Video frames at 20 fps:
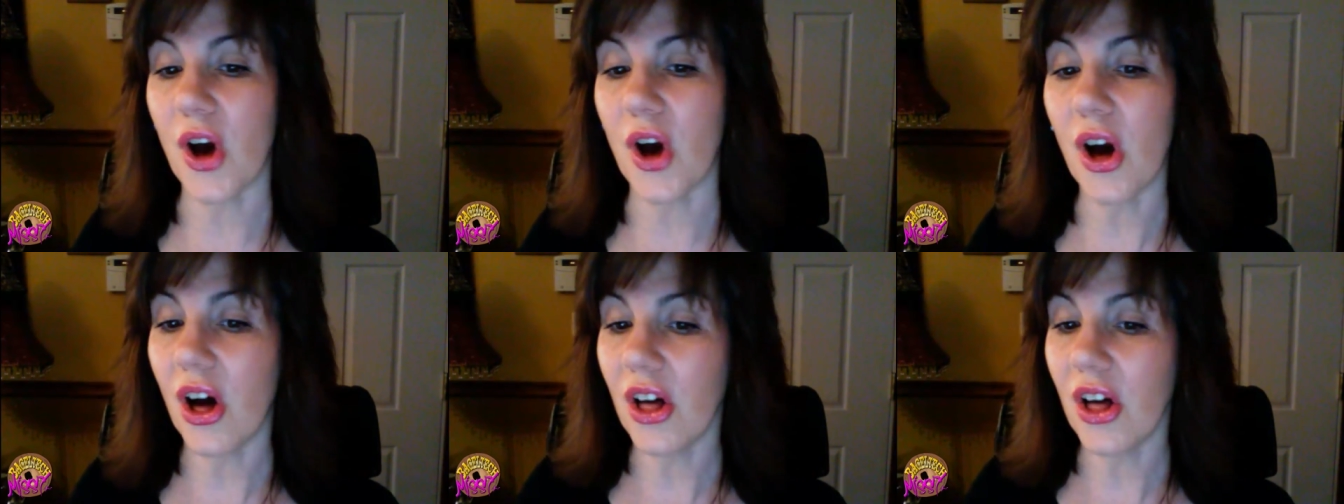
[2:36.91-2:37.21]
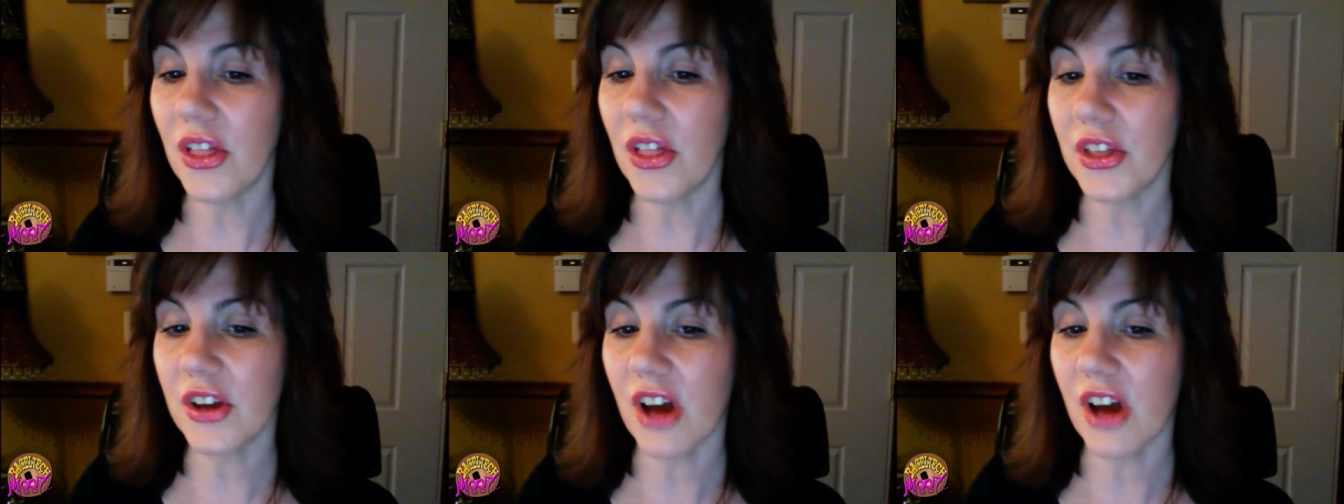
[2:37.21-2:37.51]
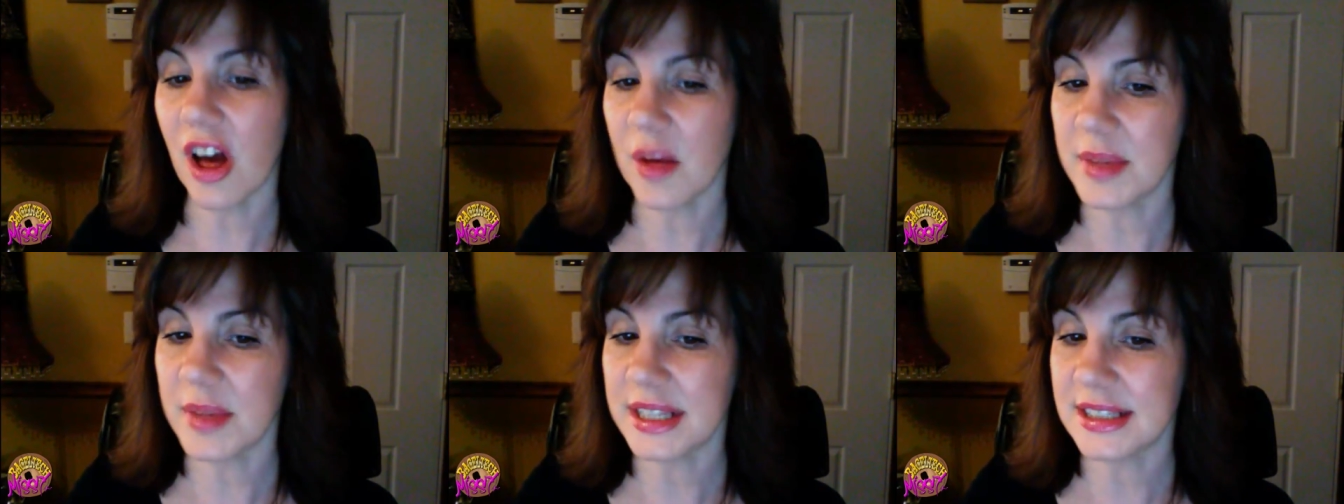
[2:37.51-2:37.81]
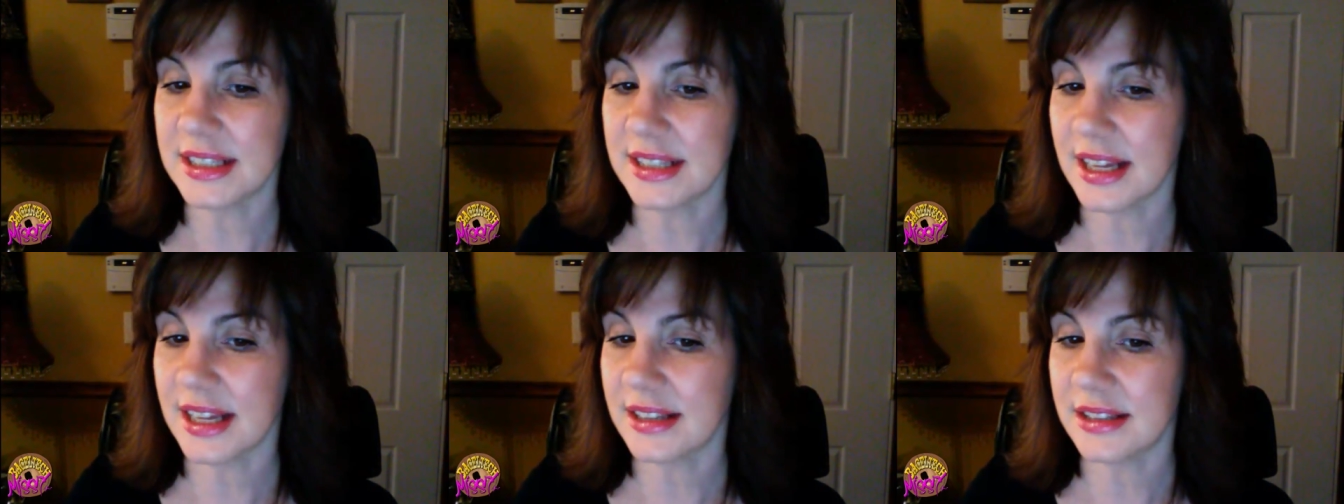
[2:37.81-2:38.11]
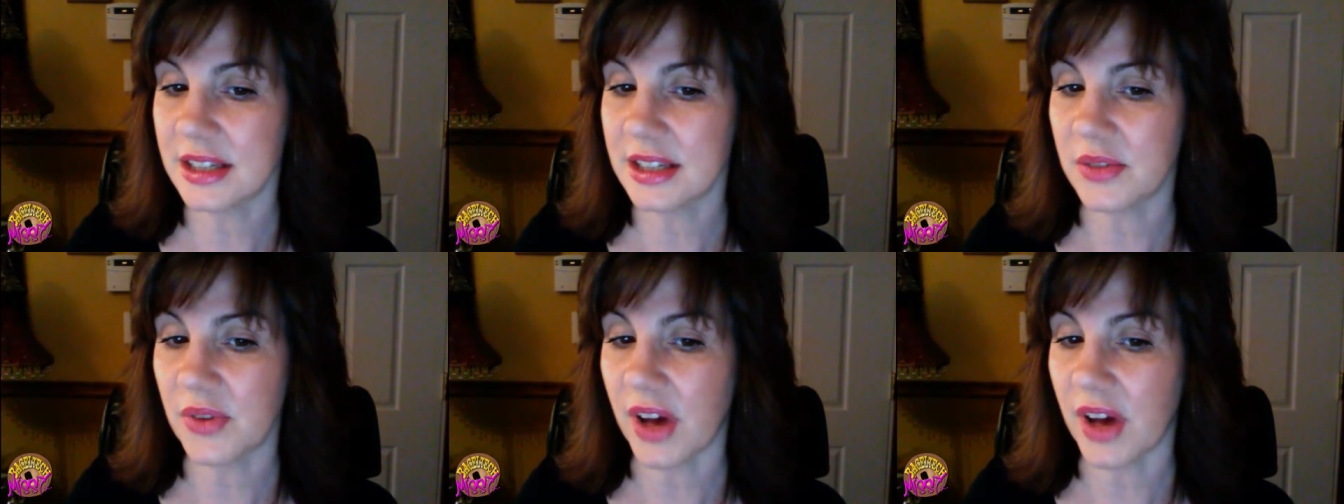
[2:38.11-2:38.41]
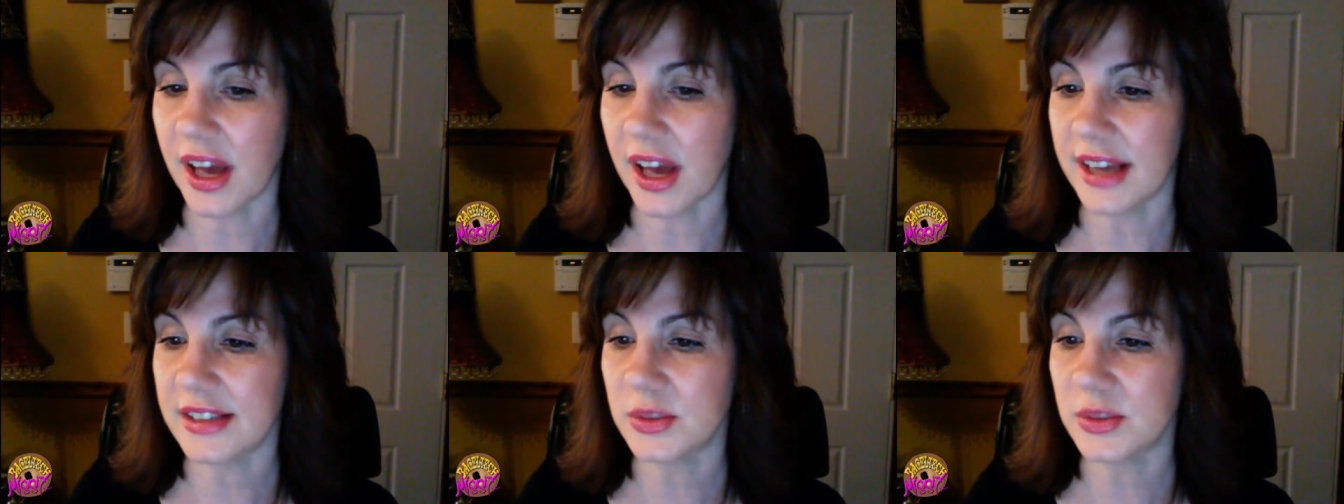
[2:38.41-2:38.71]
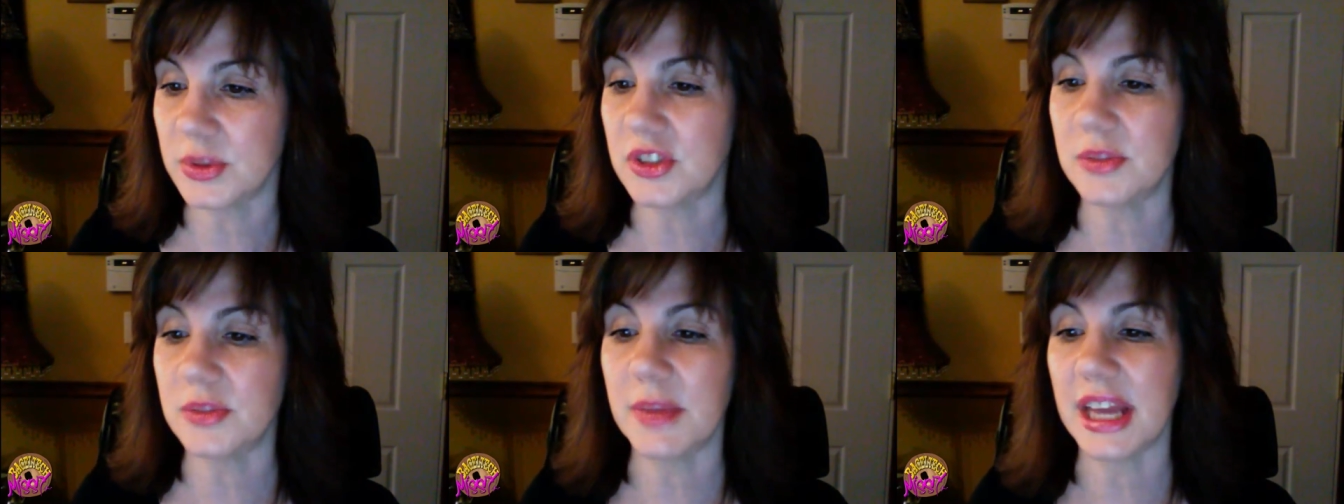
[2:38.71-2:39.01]
all the common sense advice,
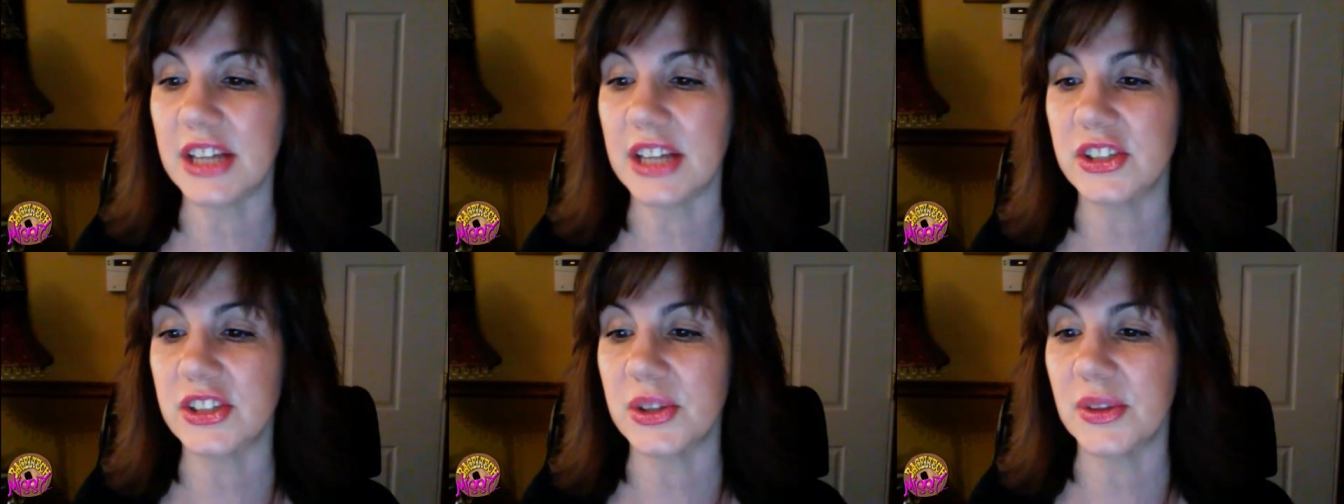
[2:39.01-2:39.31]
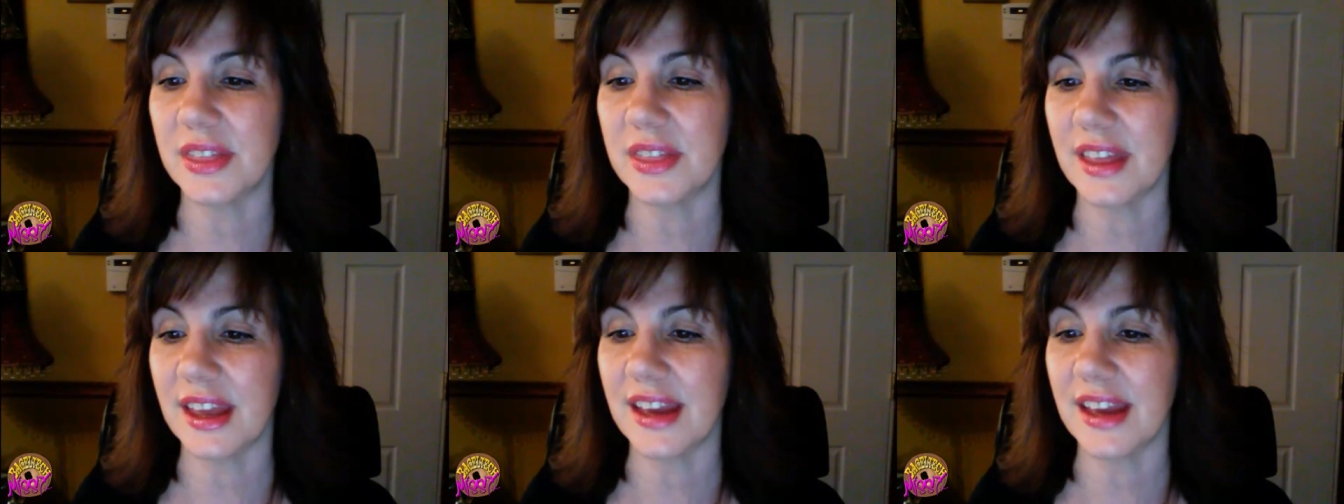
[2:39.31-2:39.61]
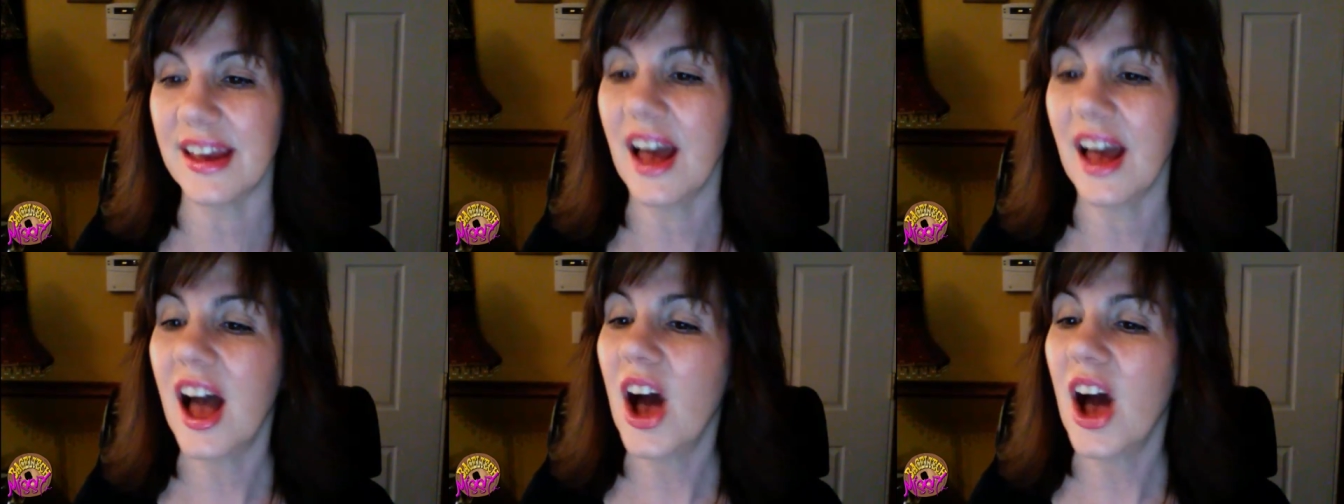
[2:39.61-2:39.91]
which makes you think,